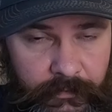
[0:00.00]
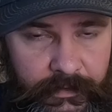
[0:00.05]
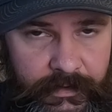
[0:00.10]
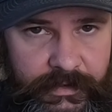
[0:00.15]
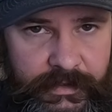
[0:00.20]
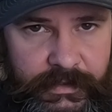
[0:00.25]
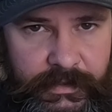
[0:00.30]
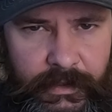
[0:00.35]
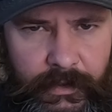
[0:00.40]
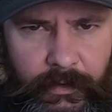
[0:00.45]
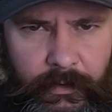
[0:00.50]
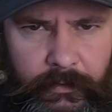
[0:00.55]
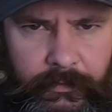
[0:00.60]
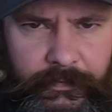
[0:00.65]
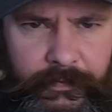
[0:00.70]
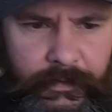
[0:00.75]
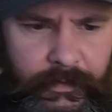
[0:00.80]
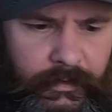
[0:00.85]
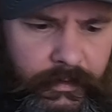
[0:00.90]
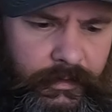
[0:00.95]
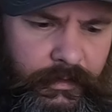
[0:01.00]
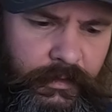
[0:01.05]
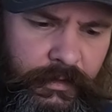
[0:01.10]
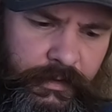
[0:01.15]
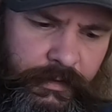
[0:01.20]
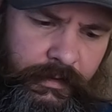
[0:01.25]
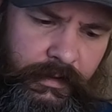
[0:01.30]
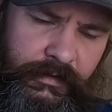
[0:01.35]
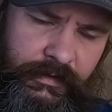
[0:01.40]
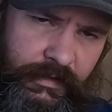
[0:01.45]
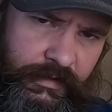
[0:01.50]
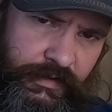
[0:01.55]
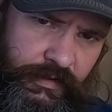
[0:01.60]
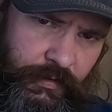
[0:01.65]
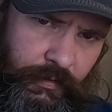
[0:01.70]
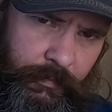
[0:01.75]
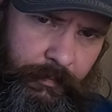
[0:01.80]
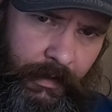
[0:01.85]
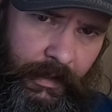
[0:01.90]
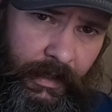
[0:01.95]
itself, you get these
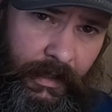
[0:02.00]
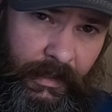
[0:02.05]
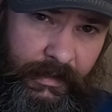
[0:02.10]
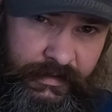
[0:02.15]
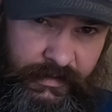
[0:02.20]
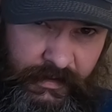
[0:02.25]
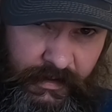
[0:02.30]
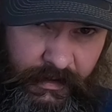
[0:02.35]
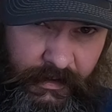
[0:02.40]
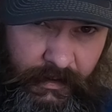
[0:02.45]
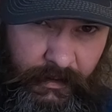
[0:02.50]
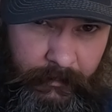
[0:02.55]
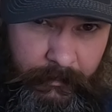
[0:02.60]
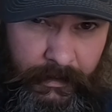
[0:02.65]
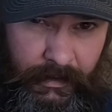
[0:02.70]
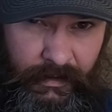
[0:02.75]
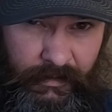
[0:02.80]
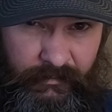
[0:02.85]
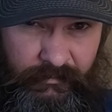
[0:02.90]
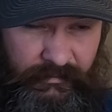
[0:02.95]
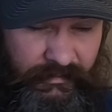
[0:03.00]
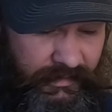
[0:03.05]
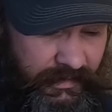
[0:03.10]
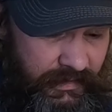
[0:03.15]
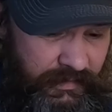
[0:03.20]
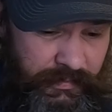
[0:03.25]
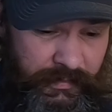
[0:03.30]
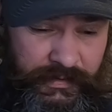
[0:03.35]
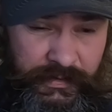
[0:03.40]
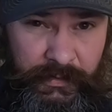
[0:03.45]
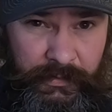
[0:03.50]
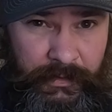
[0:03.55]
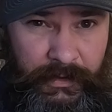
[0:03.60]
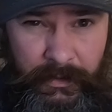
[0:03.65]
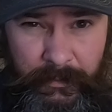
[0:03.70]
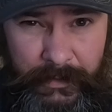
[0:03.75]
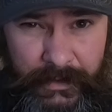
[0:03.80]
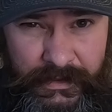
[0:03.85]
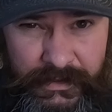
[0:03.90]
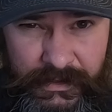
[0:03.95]
two bags that they come in. This was a
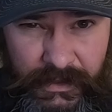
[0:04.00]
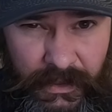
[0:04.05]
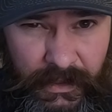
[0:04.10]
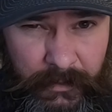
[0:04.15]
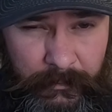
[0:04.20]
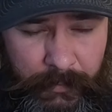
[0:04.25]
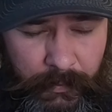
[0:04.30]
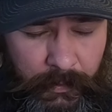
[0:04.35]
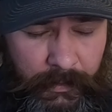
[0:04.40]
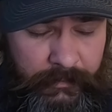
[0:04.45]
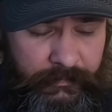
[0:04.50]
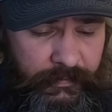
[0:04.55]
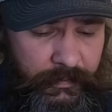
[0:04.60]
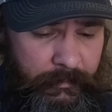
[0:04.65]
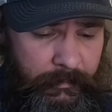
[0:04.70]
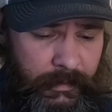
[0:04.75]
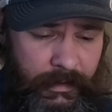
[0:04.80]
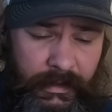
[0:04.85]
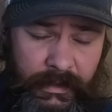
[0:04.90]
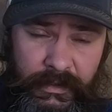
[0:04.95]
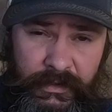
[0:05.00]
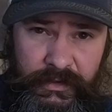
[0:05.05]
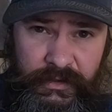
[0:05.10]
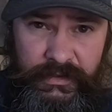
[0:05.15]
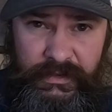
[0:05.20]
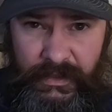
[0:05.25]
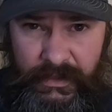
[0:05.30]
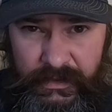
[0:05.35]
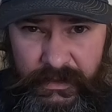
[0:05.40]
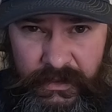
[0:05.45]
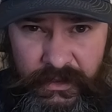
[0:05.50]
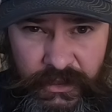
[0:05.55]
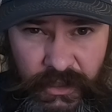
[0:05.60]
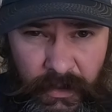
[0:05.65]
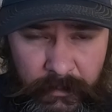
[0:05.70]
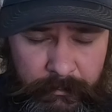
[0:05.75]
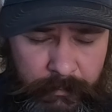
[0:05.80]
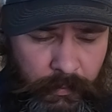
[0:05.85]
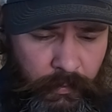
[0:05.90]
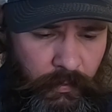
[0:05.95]
real big selling point for me. Just like the
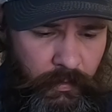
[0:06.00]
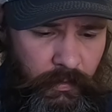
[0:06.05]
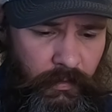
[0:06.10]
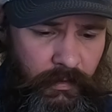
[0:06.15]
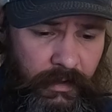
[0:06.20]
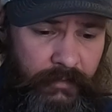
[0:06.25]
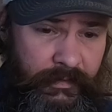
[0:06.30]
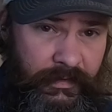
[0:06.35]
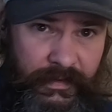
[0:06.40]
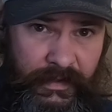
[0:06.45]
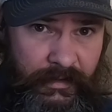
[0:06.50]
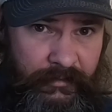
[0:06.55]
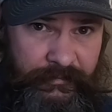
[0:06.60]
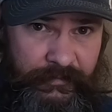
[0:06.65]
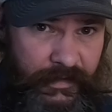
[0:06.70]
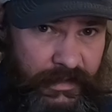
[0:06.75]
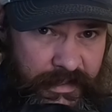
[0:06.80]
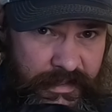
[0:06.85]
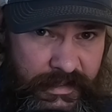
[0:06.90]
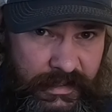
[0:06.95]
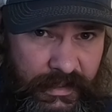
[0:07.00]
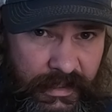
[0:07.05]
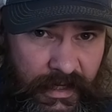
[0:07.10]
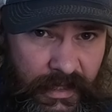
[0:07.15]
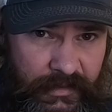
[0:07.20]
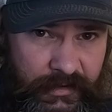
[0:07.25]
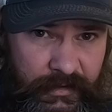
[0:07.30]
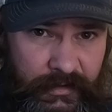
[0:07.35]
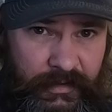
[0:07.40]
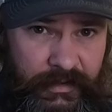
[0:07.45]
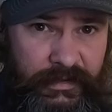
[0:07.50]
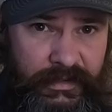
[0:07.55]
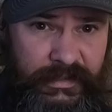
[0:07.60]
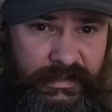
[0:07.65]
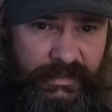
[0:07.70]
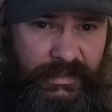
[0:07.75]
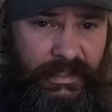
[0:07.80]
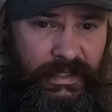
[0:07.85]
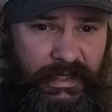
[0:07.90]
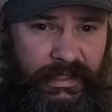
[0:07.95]
Jetboil, everything fits together in
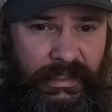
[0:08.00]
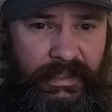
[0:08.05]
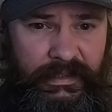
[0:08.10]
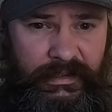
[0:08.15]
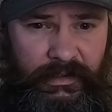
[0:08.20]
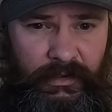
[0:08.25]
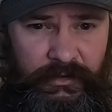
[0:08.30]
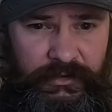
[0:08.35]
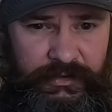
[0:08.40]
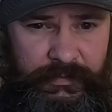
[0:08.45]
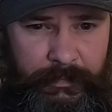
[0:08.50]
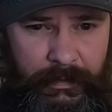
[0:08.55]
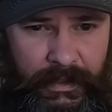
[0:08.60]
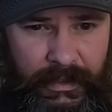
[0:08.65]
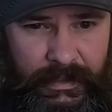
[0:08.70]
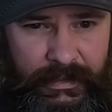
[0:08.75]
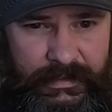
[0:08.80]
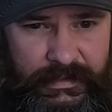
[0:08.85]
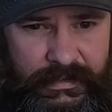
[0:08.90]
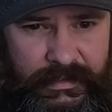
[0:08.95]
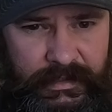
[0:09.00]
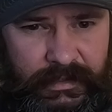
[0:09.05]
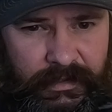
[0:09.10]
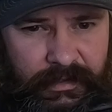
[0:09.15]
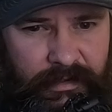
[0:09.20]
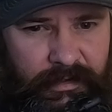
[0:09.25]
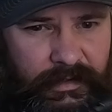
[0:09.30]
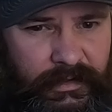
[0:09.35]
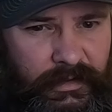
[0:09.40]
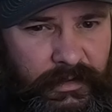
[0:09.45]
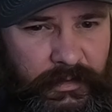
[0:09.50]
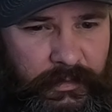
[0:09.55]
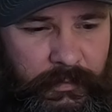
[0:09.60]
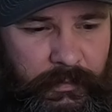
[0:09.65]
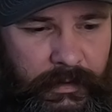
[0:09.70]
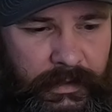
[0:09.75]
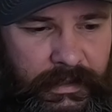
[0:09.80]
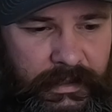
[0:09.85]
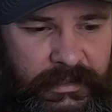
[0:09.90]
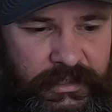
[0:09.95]
this tiny little space,
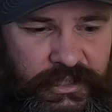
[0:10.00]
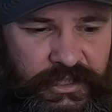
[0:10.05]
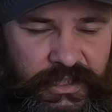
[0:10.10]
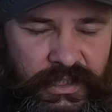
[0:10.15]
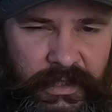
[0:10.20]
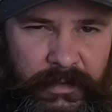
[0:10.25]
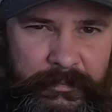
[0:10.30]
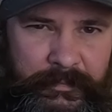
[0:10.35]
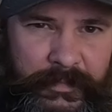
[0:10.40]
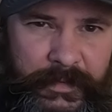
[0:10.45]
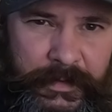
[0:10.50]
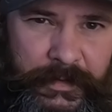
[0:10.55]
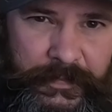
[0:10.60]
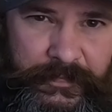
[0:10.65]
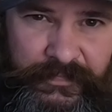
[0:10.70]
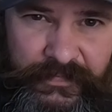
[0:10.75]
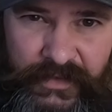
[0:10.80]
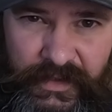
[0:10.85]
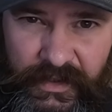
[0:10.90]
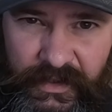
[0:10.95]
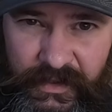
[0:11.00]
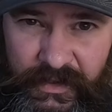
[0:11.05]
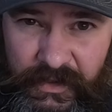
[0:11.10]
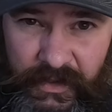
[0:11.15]
which you